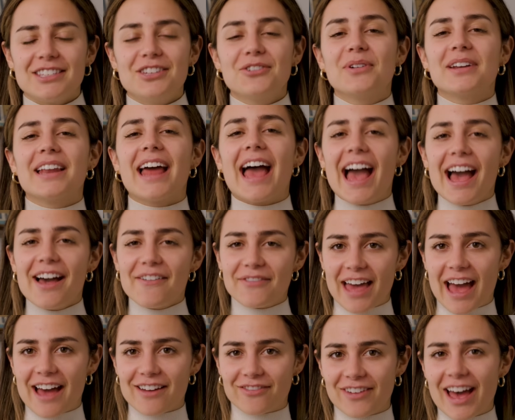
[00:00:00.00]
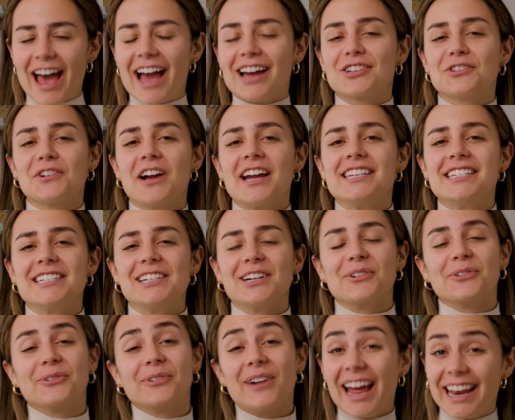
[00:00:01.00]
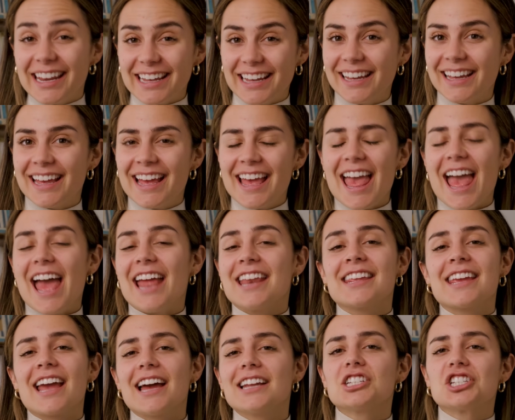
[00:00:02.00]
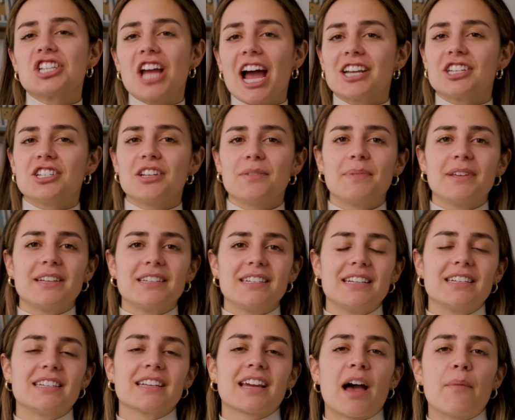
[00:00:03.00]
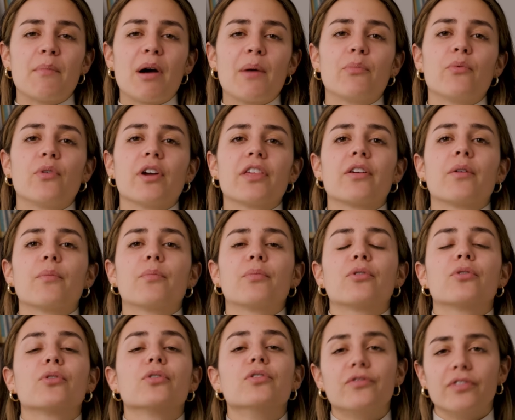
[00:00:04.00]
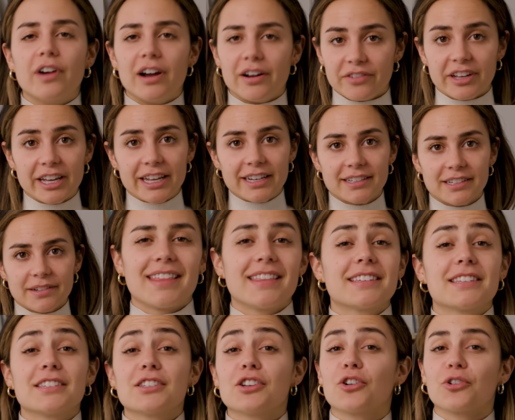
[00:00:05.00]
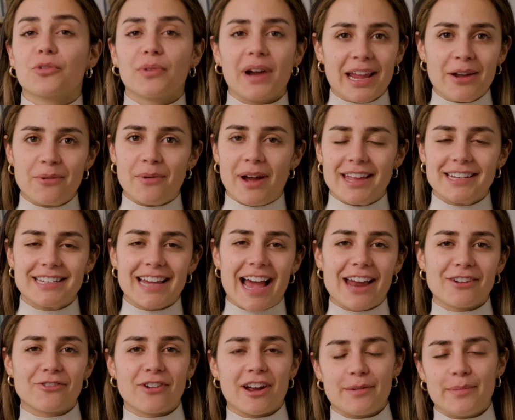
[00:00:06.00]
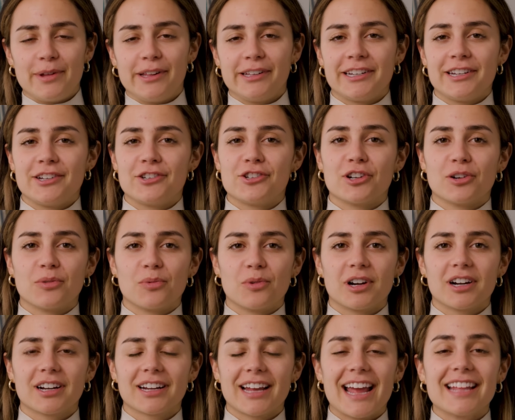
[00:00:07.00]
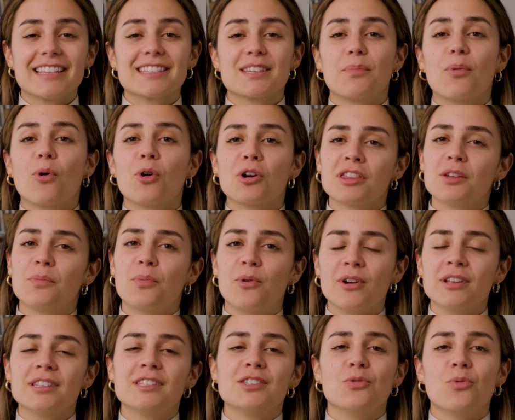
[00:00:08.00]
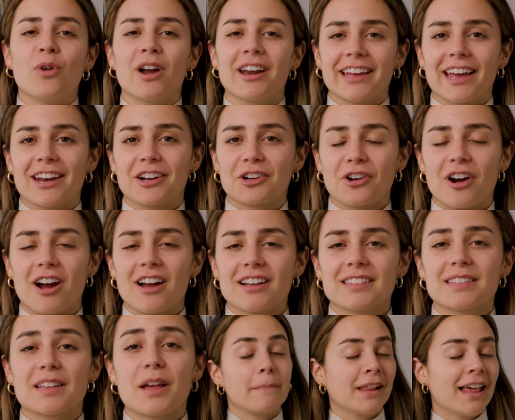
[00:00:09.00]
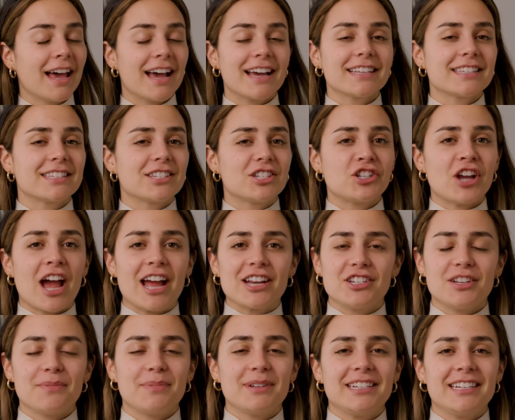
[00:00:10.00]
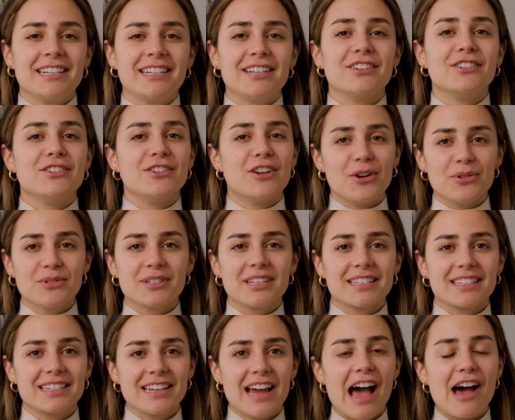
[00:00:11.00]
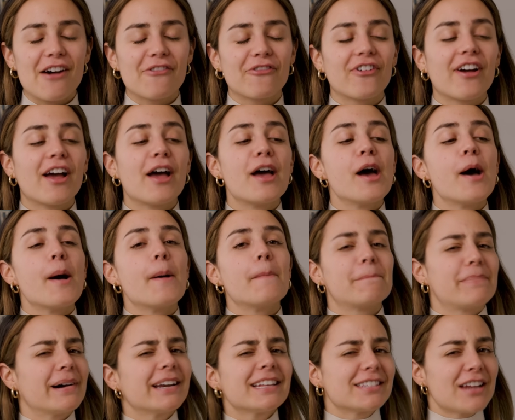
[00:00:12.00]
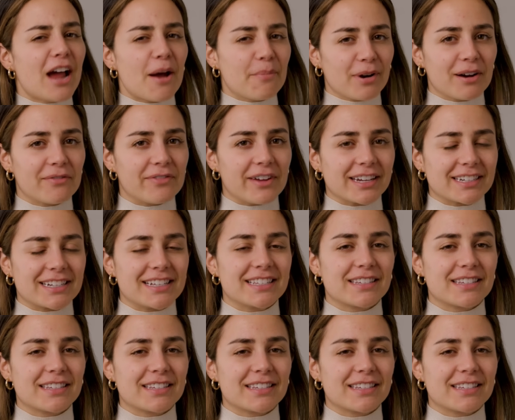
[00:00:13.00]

you can have that fact or idea ready and get ChatGPT to come up with proof of it. This is a great way to add credibility to your work and support the points you want to get across. Plus, ChatGPT knows its stuff, but it's not perfect and